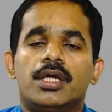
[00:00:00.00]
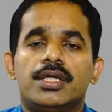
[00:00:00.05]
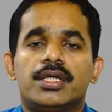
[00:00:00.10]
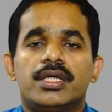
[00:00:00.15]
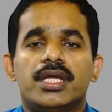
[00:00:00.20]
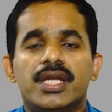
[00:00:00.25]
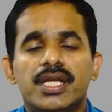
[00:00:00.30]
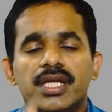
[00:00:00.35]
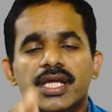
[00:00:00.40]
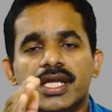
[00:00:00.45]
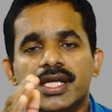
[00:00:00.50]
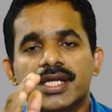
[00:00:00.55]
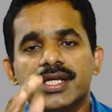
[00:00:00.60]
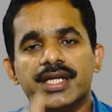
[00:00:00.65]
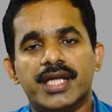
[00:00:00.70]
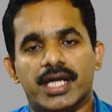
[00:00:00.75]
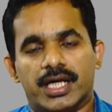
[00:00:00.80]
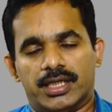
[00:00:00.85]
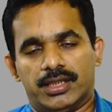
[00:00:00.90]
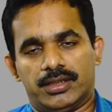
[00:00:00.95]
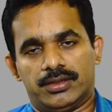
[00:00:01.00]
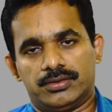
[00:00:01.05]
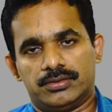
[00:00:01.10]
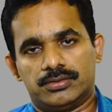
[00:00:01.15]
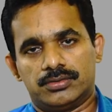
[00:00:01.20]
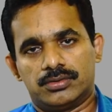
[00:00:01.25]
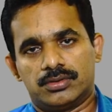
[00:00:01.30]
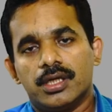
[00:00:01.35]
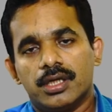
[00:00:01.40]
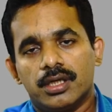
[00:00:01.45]
In India,
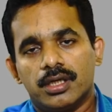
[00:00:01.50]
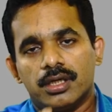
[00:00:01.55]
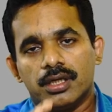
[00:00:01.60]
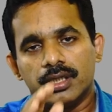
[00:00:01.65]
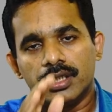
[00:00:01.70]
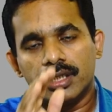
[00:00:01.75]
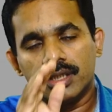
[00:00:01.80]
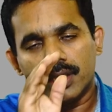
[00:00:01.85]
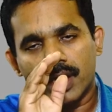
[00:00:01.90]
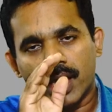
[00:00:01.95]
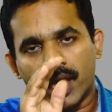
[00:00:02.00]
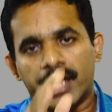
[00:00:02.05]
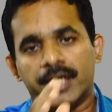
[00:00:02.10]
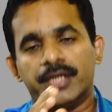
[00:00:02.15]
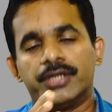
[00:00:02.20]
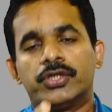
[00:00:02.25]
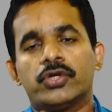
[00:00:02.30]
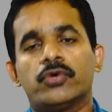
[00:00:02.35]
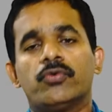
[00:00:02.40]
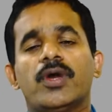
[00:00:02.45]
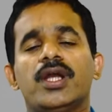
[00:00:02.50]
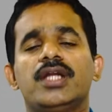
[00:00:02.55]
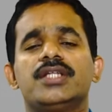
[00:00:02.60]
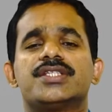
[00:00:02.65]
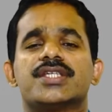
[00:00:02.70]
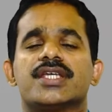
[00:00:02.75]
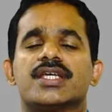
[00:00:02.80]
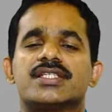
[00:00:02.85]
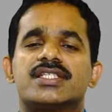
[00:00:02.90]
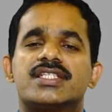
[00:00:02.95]
a dual
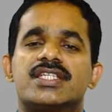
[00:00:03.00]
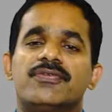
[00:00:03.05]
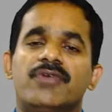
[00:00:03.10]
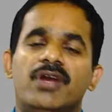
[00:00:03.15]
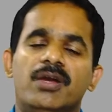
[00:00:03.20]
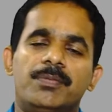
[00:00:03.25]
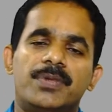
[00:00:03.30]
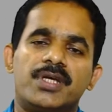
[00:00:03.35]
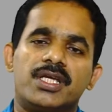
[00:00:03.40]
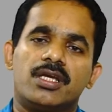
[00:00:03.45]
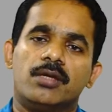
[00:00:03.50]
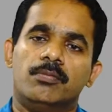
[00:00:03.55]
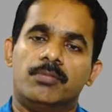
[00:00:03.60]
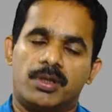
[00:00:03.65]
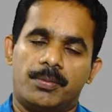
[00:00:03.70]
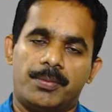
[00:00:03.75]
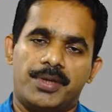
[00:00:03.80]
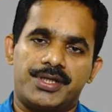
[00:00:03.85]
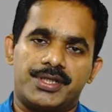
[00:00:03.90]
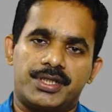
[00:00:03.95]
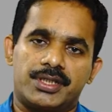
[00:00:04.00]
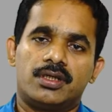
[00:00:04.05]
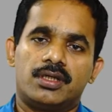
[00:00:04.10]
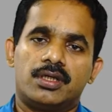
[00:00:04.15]
G S T will be implemented.